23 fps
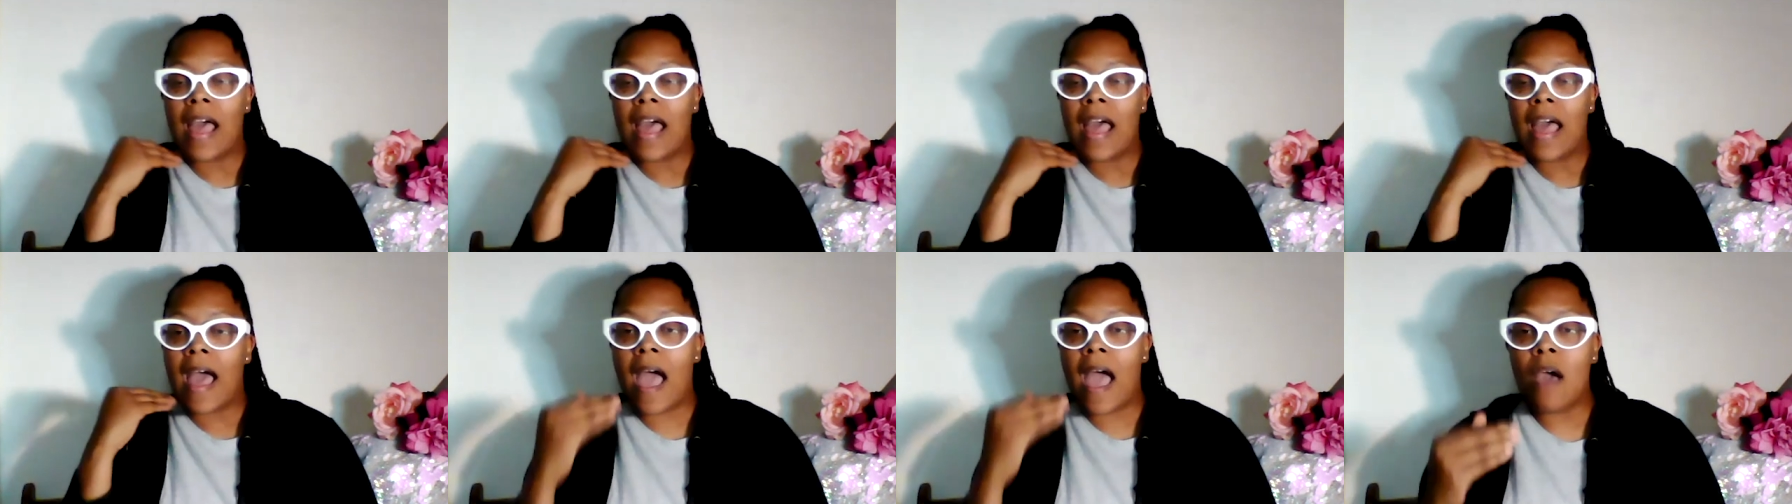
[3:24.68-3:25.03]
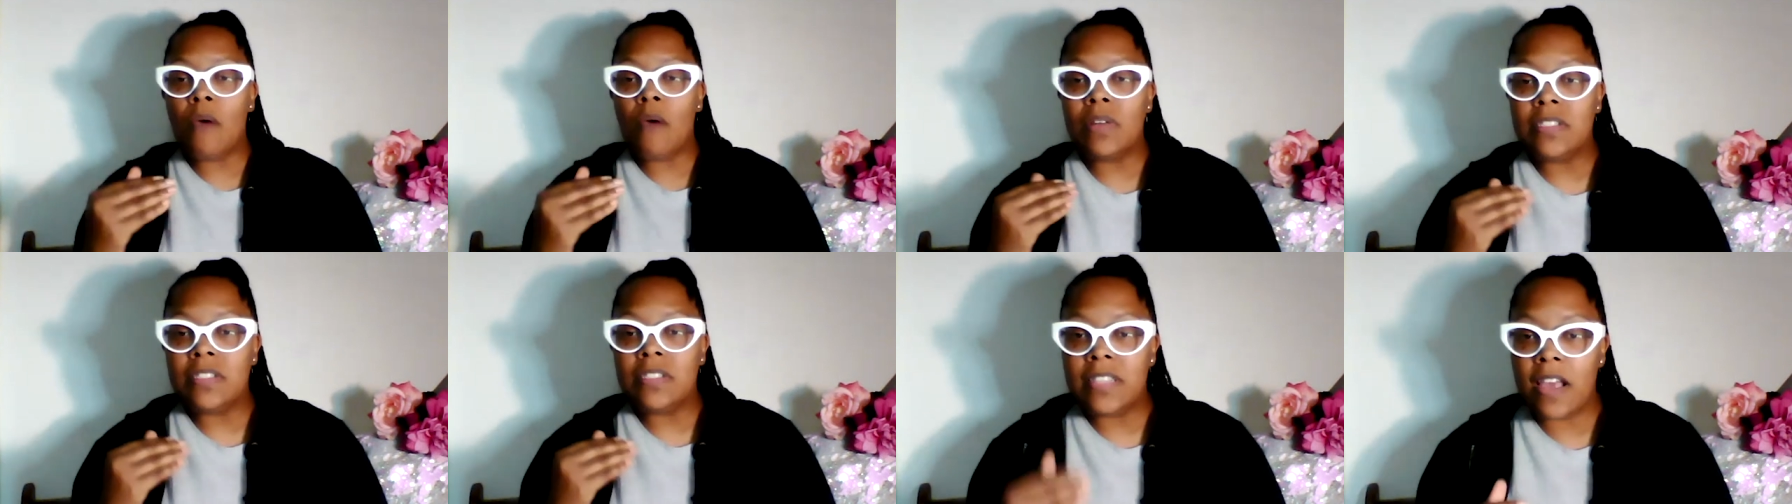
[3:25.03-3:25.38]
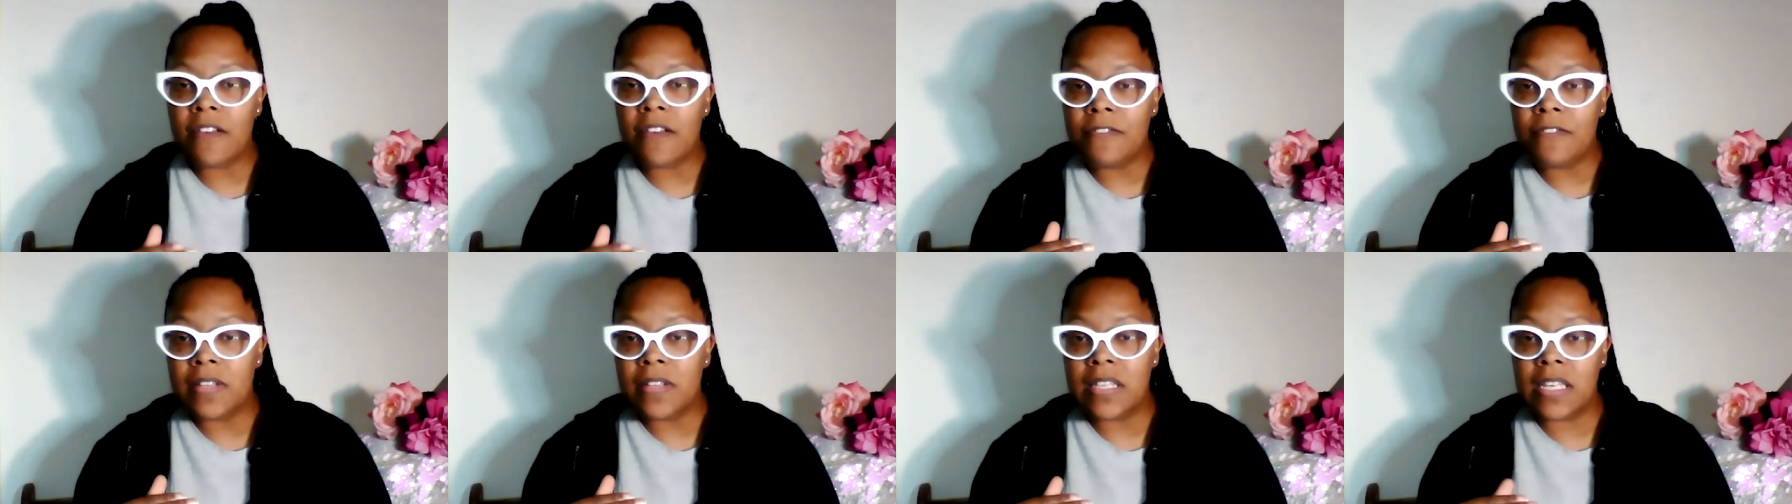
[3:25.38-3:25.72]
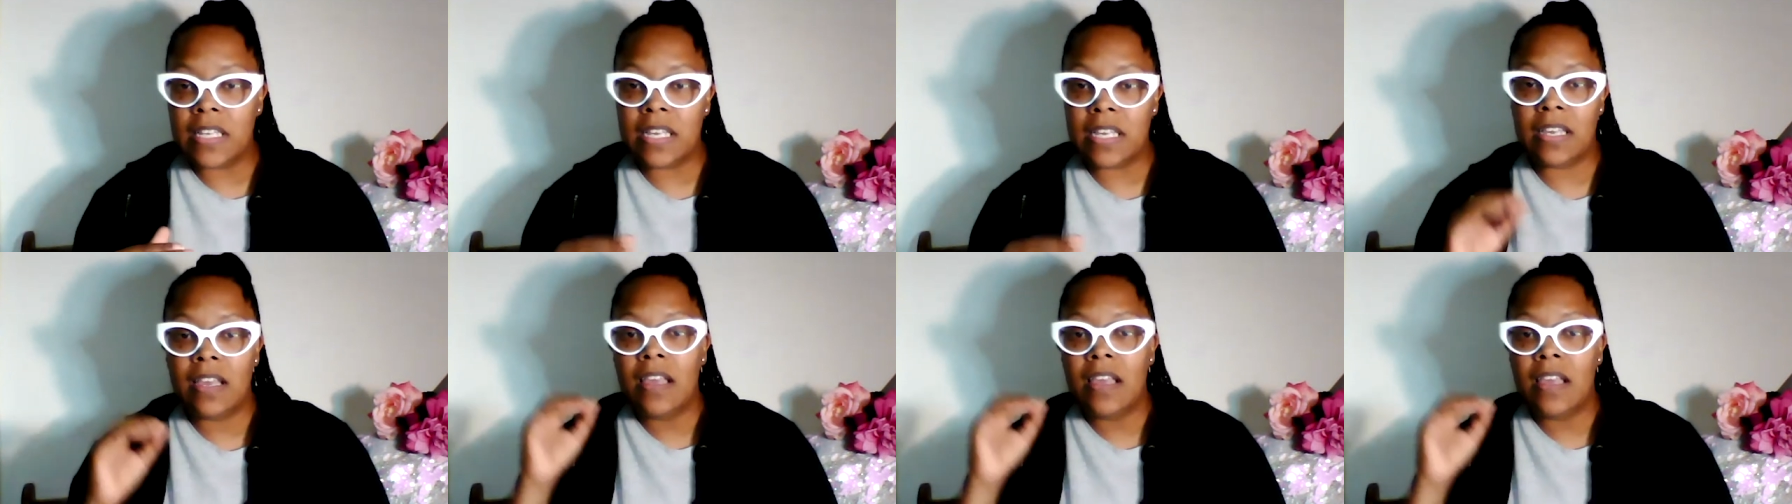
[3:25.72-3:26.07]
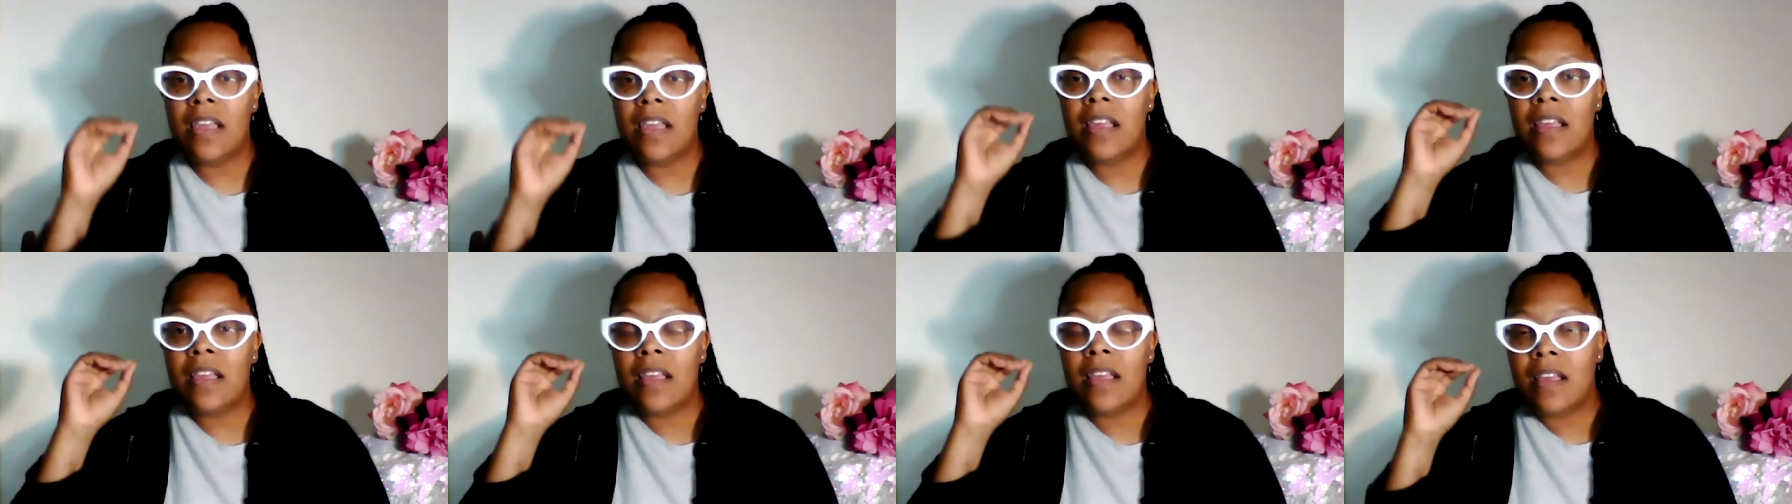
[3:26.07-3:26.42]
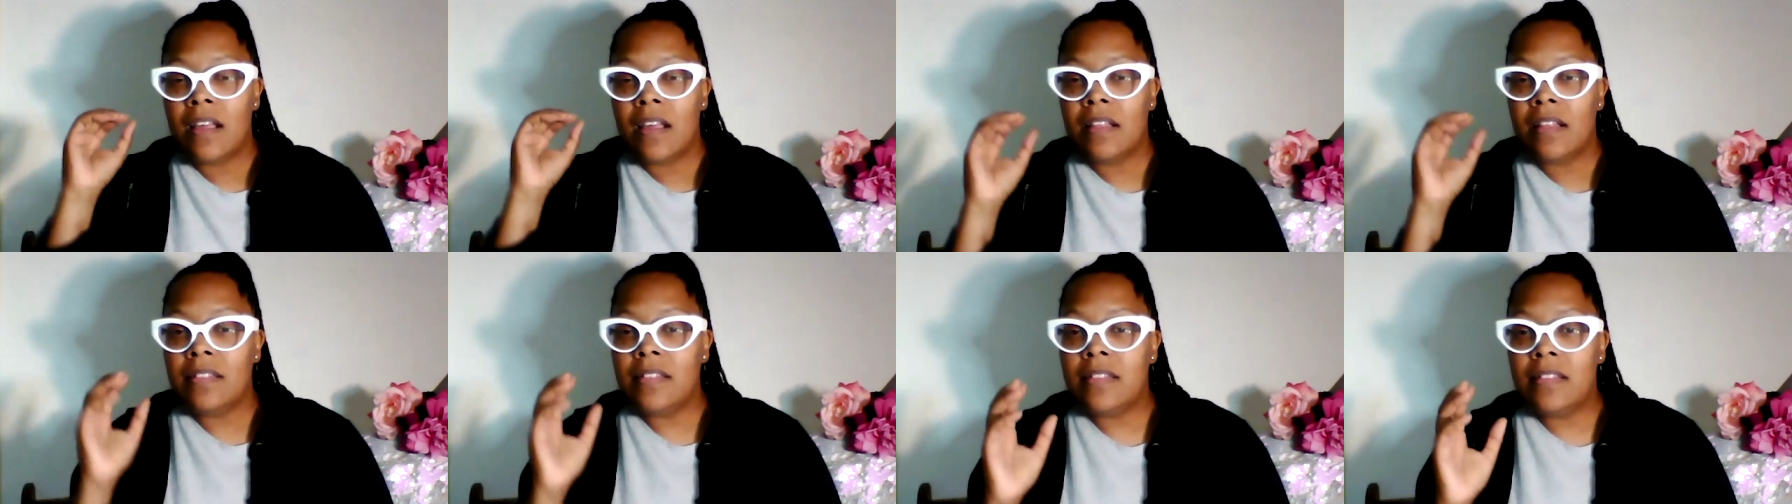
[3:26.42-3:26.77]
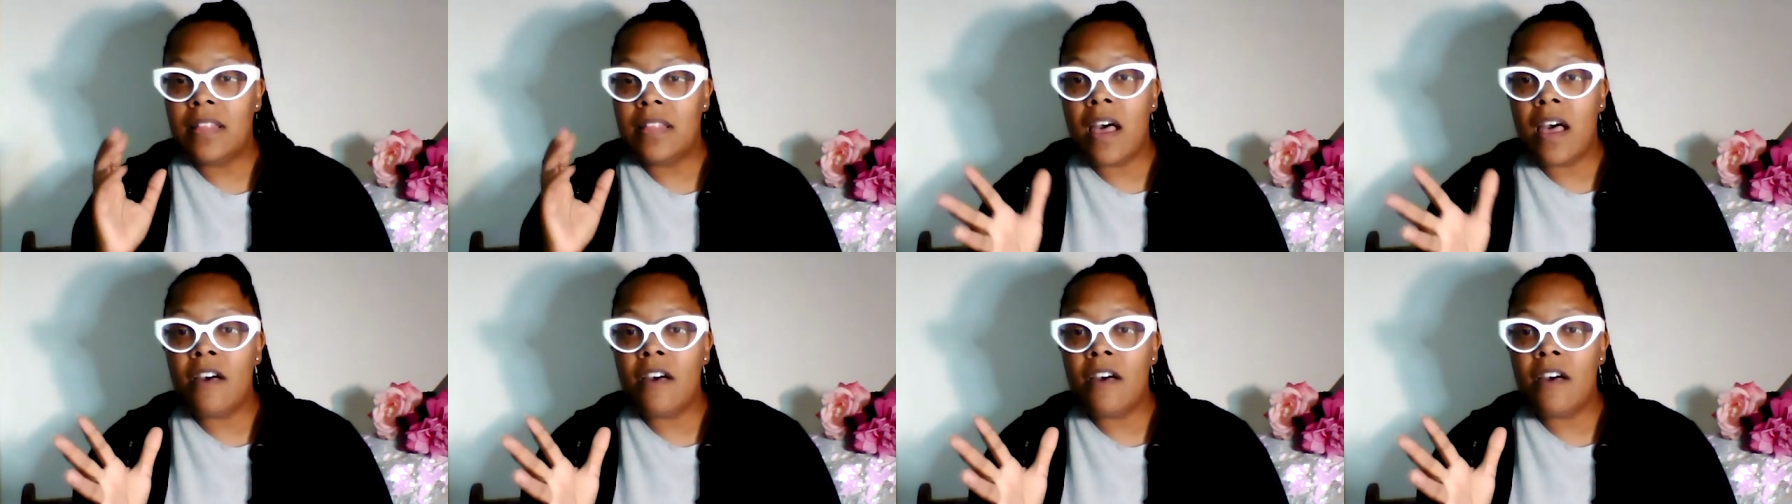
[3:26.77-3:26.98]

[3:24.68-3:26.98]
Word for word: I would definitely love for